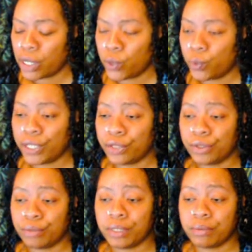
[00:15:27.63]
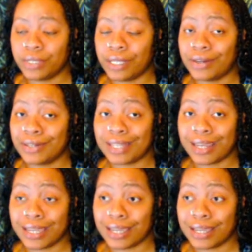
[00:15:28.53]
whether the people that are
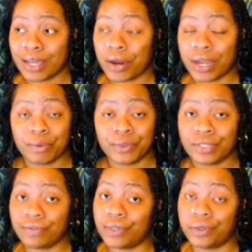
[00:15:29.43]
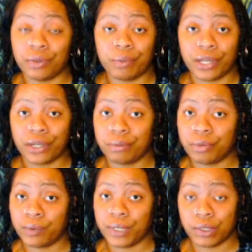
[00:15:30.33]
taking are able to fill you back up
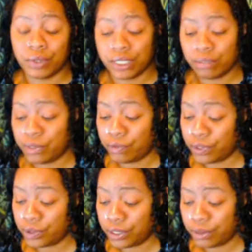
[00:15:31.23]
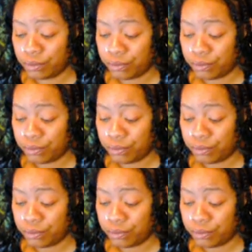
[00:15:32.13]
the way you need to be filled up.